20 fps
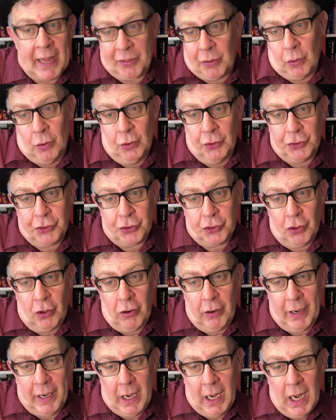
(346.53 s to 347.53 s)
not the whole
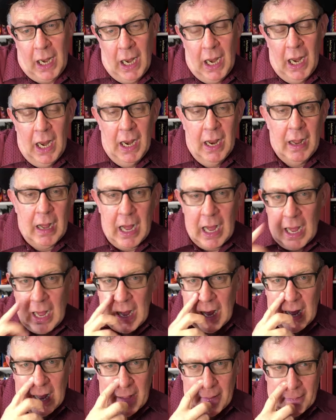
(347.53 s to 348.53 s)
story.
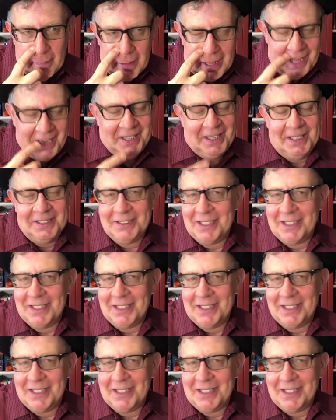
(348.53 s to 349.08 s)
So,